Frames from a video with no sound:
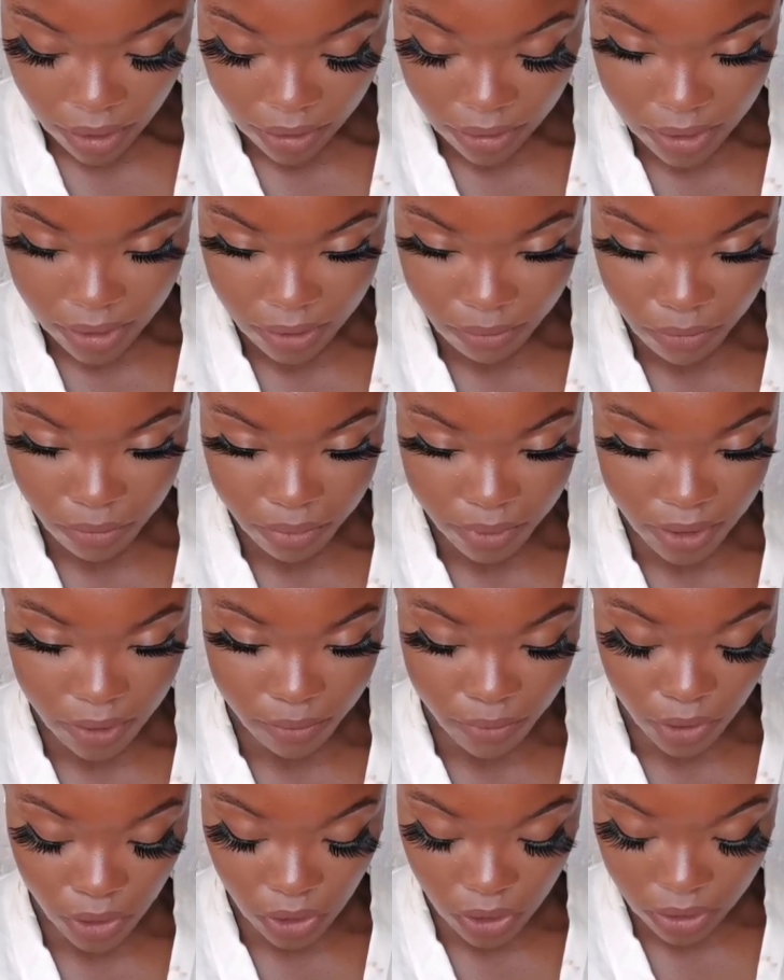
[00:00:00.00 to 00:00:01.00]
and some
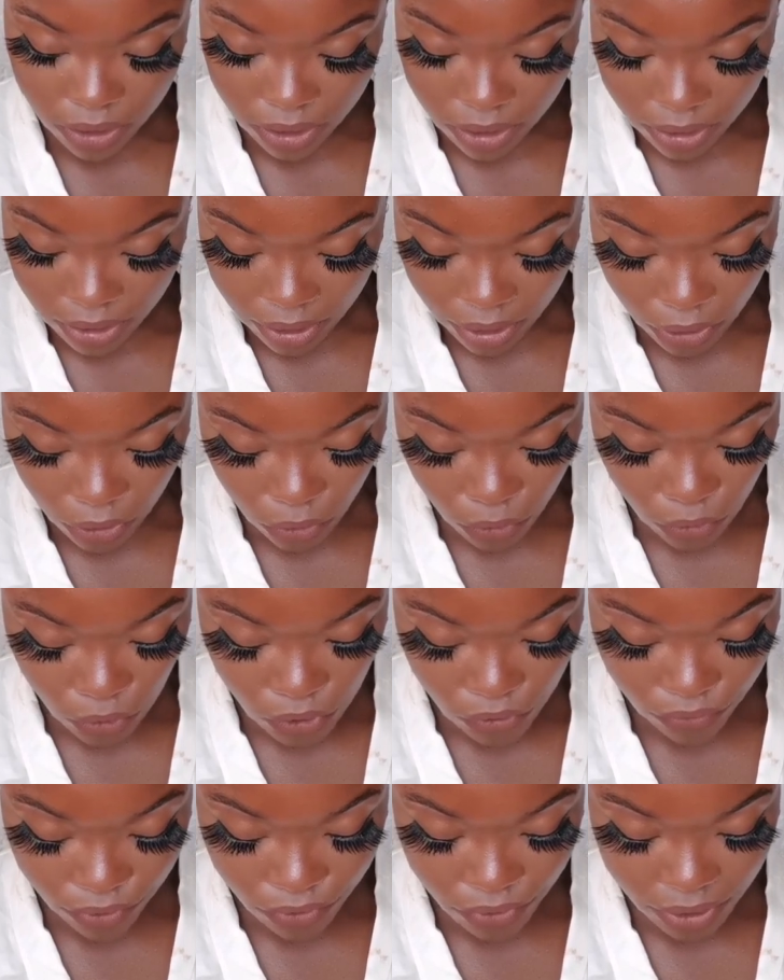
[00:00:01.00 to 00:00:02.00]
lip gloss and I go
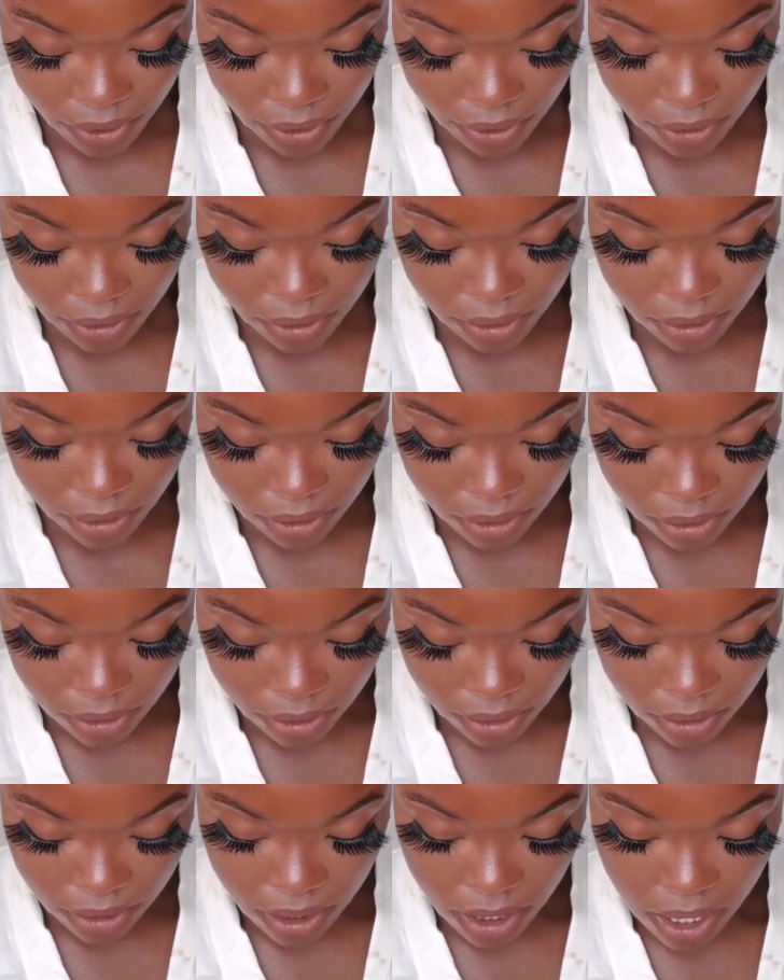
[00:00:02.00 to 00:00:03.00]
over it.
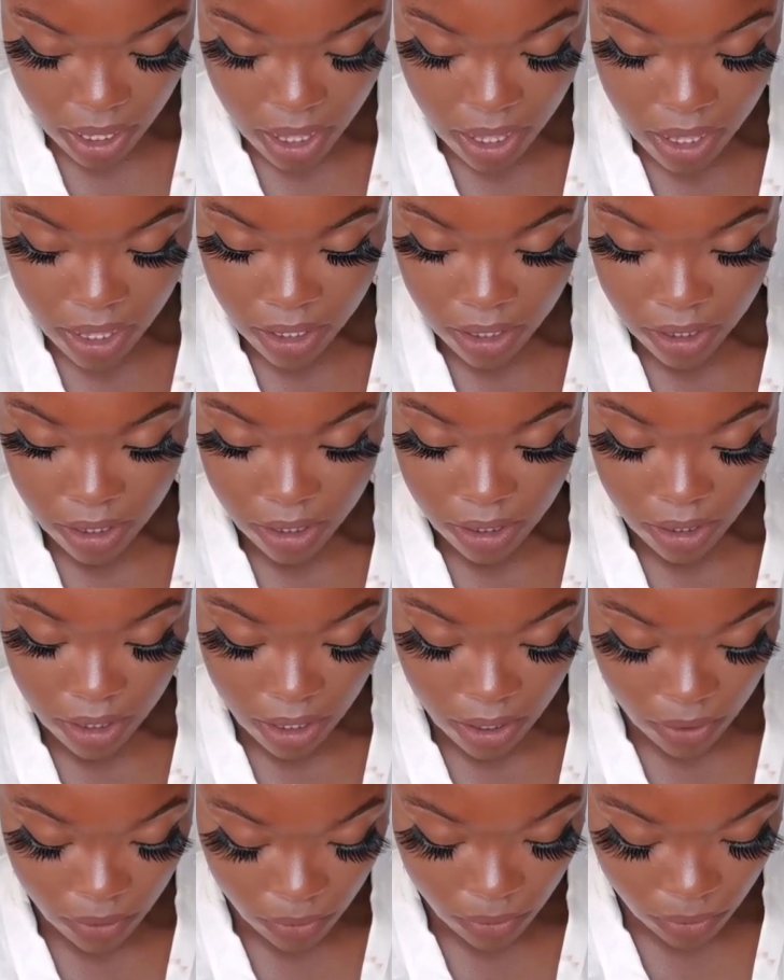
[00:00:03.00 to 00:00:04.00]

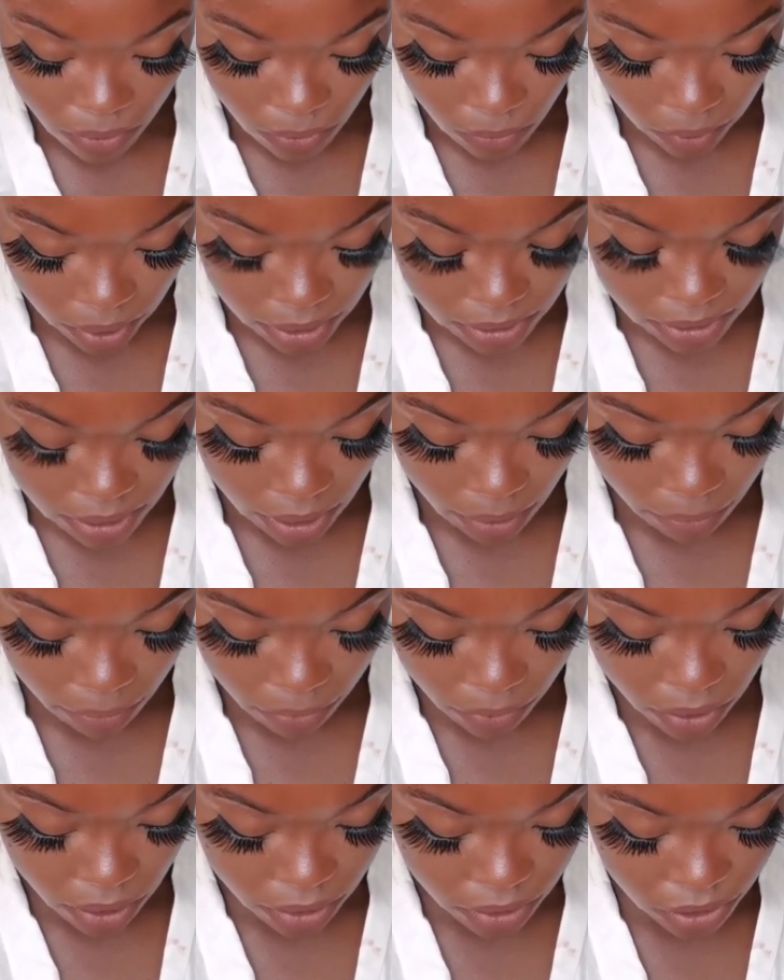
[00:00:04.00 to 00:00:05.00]
Now, where's
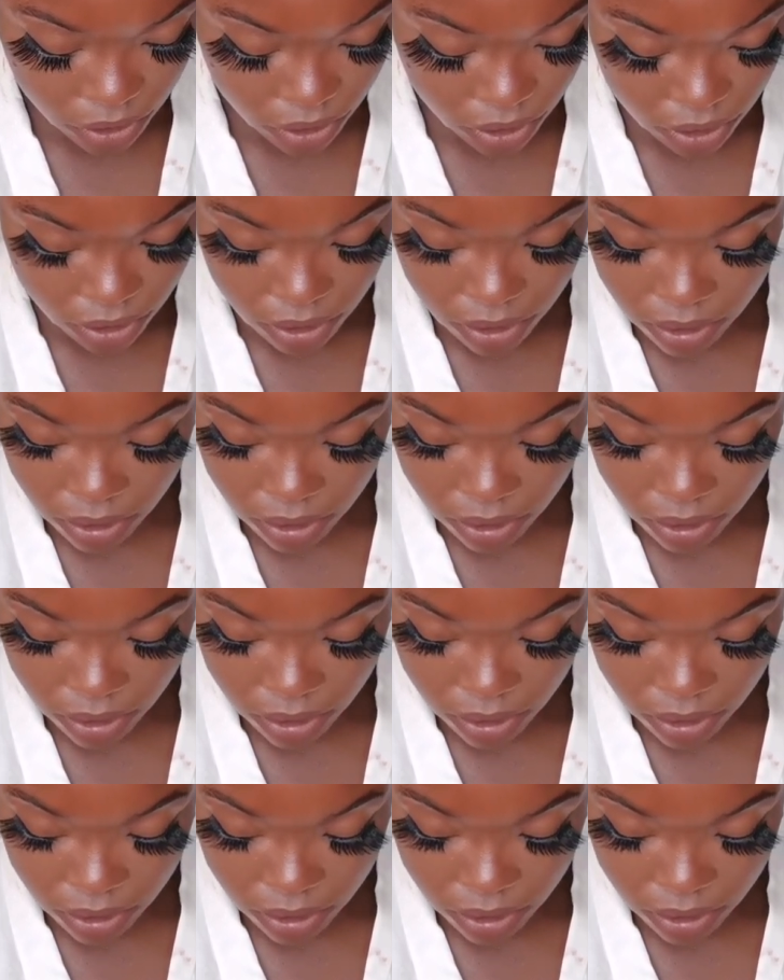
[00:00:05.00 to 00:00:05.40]
that brush?